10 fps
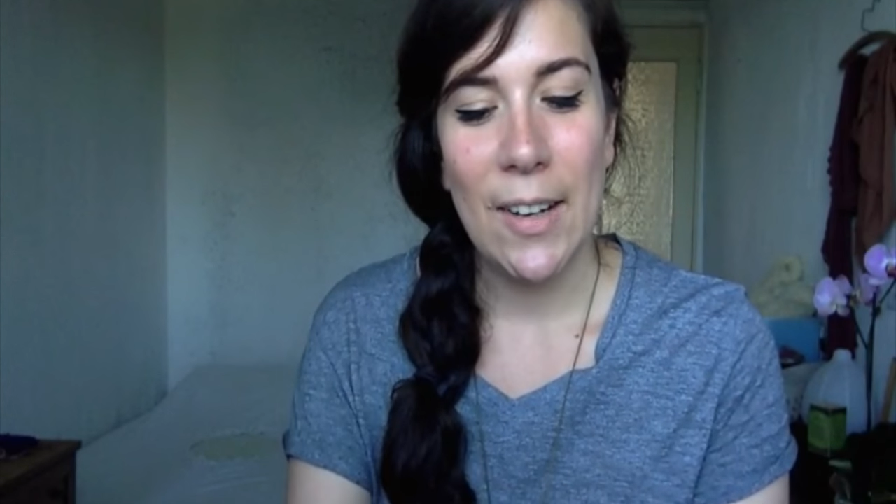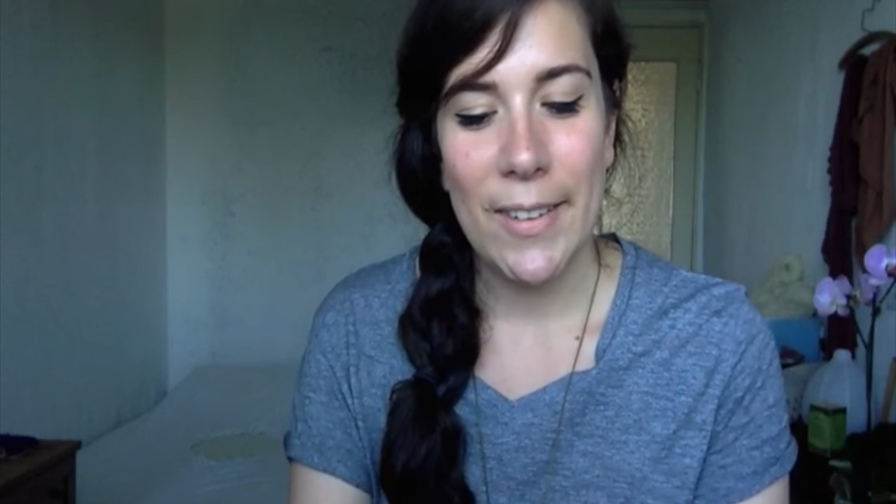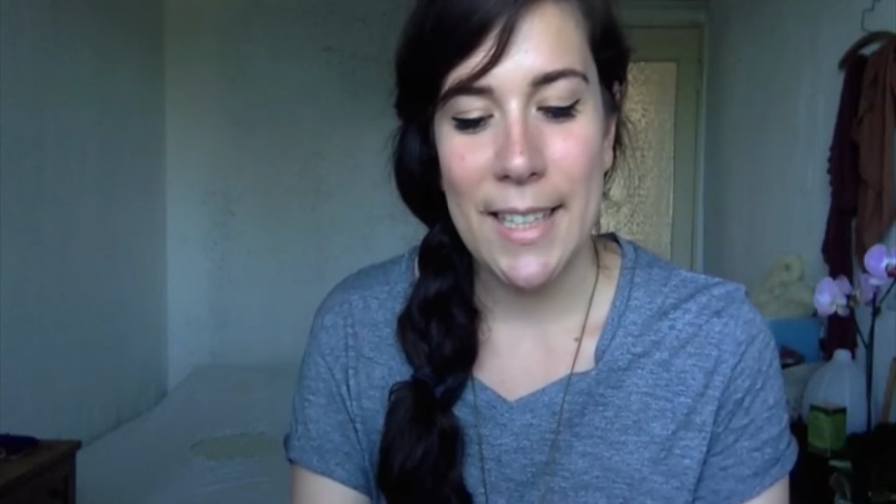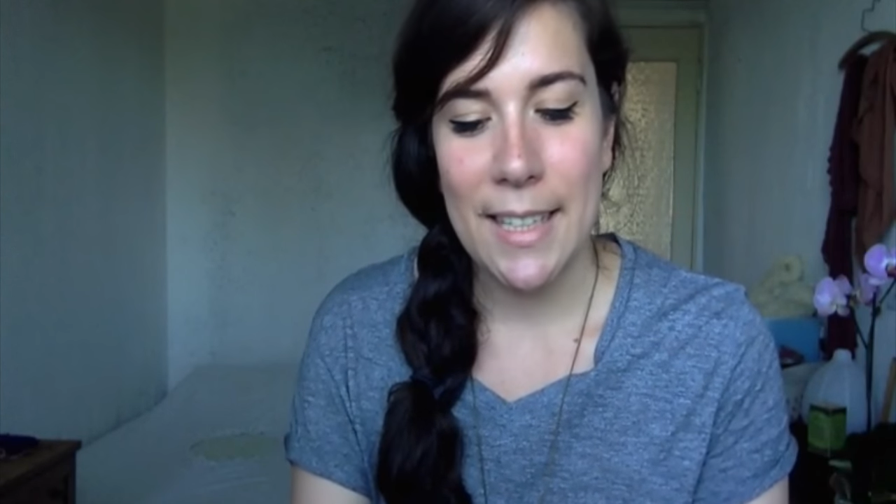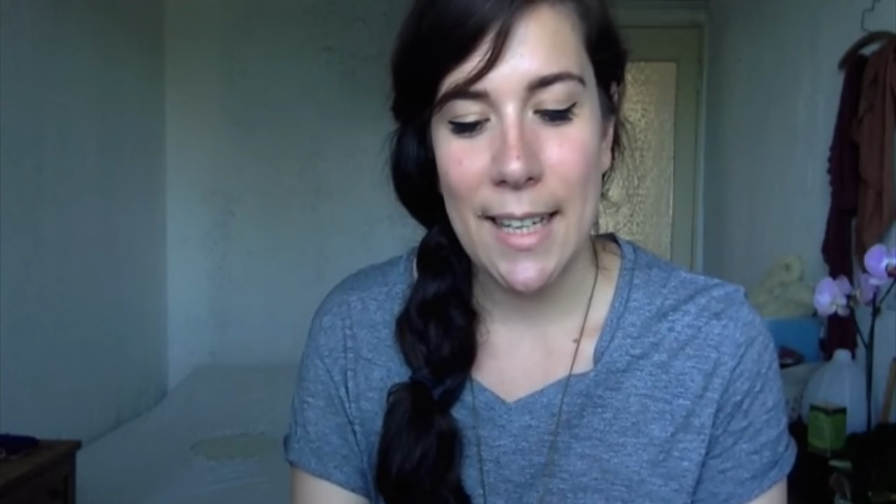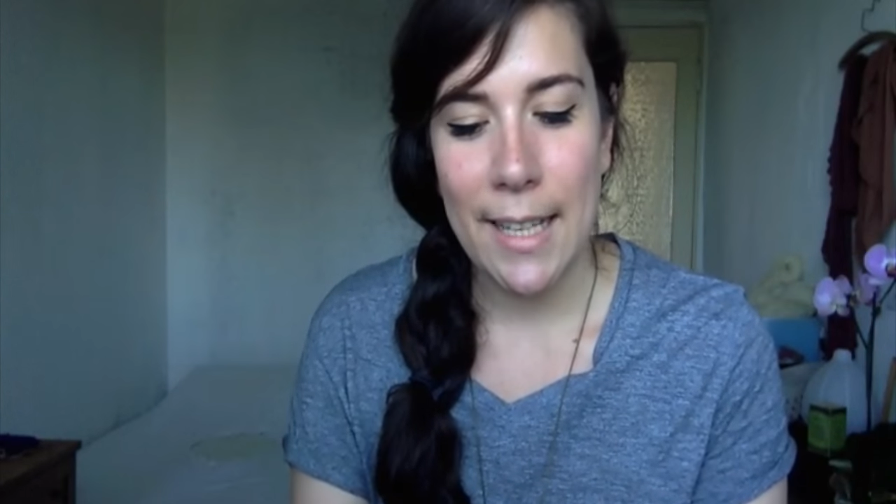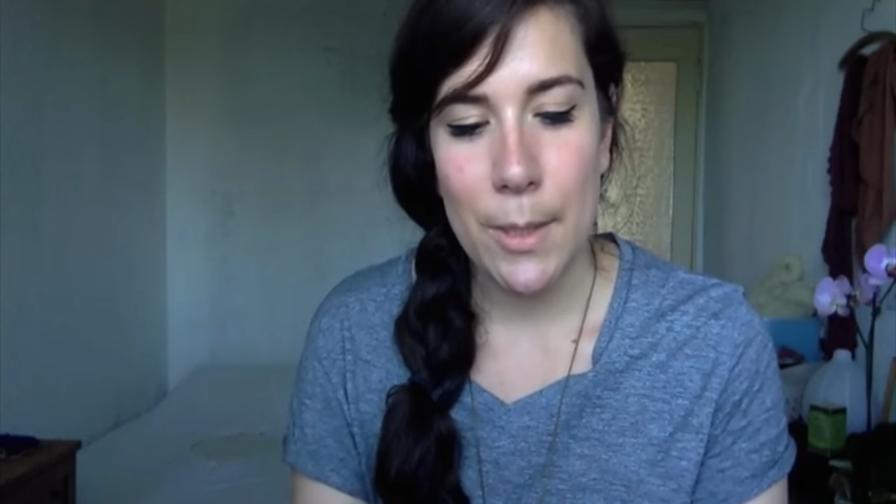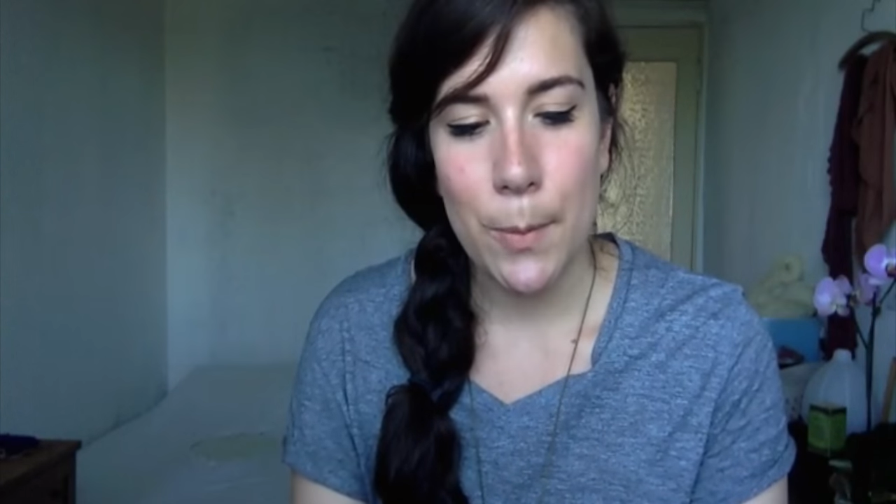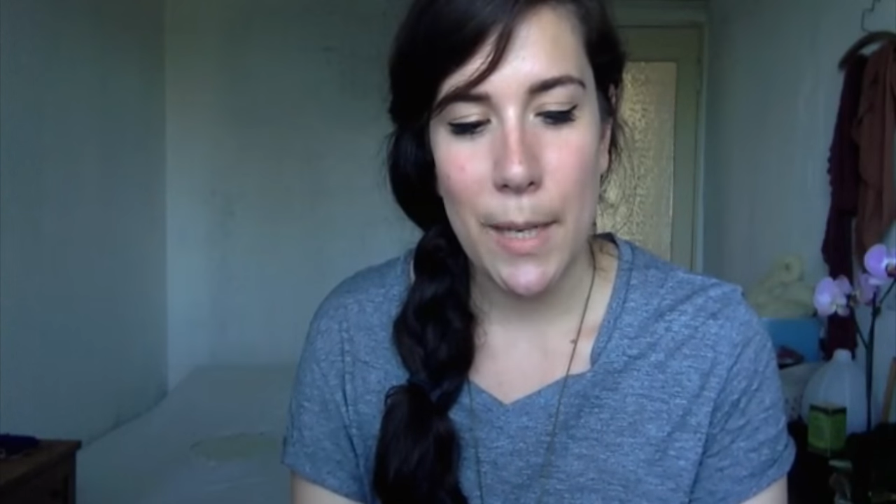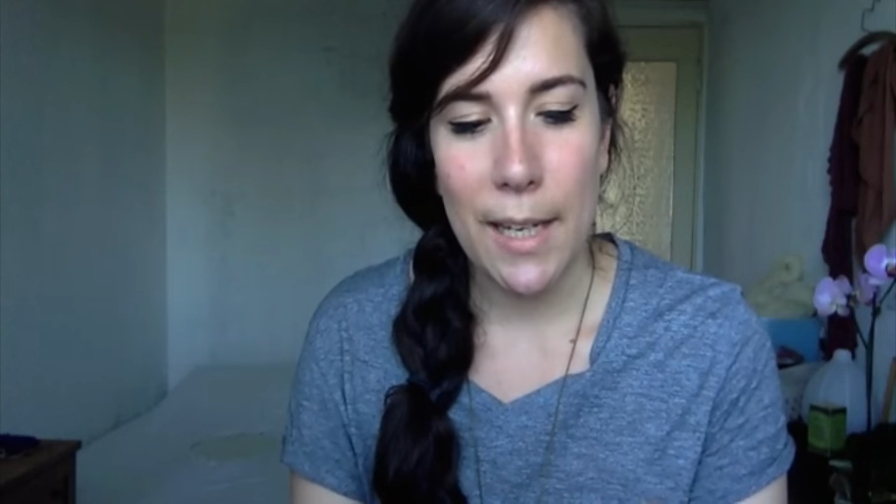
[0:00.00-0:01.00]
it
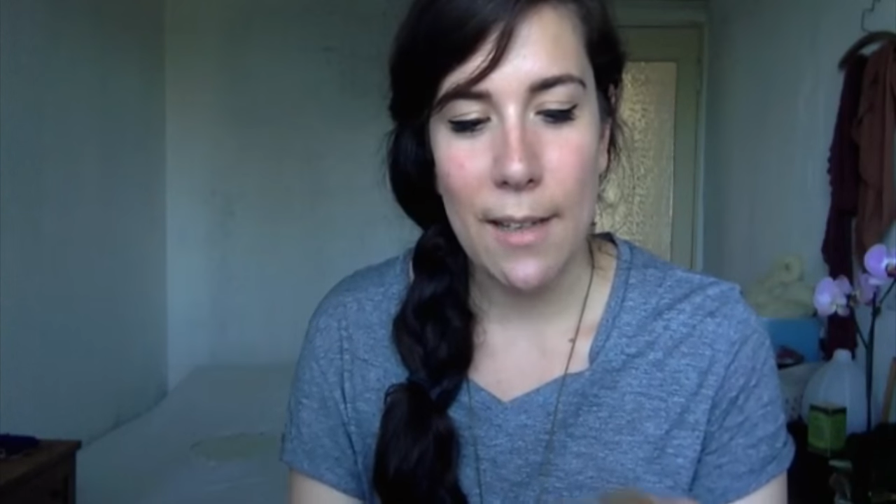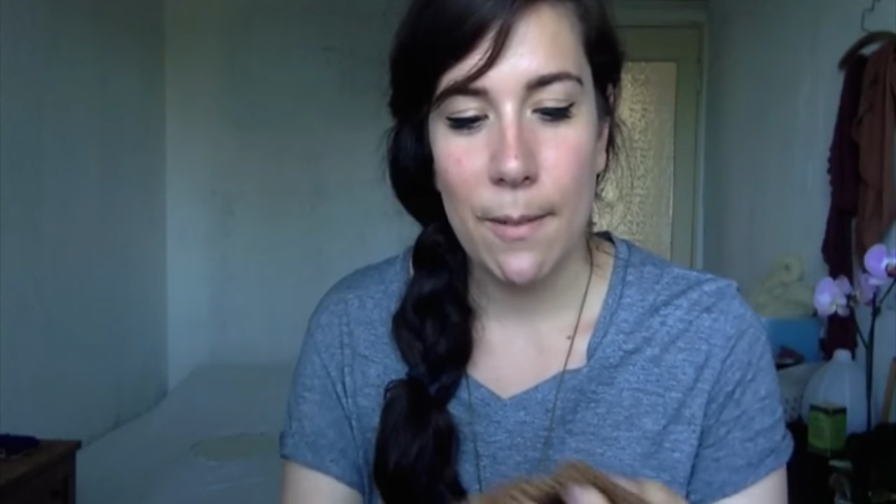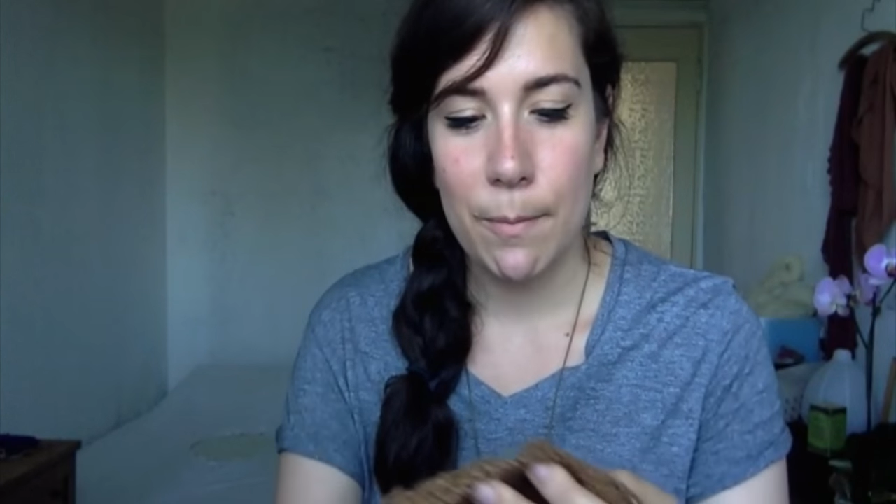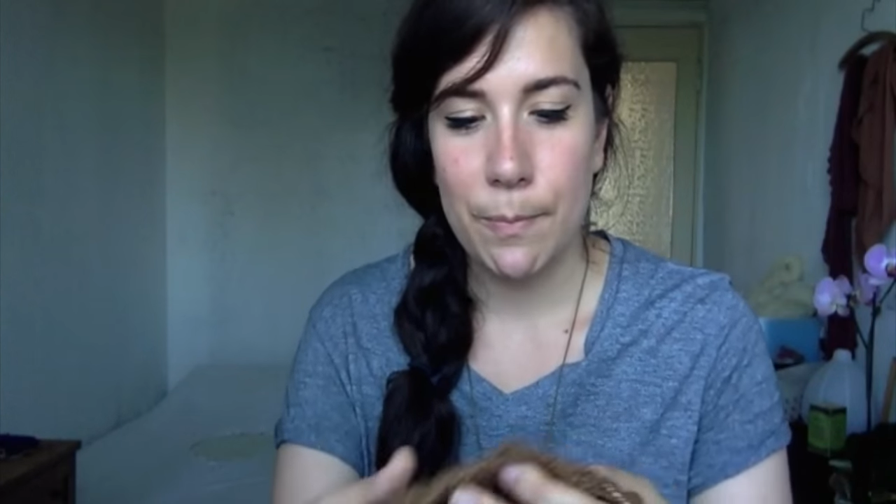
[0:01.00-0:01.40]
last week.